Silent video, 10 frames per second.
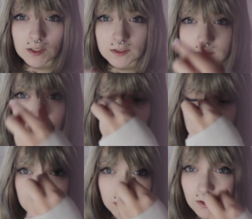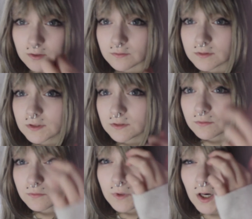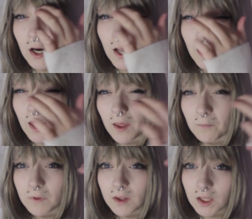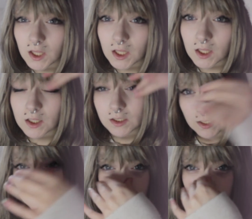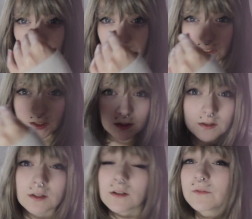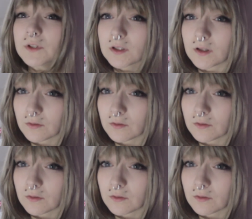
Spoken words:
that's quite close to where I am. Kinda, I'm in England, if you didn't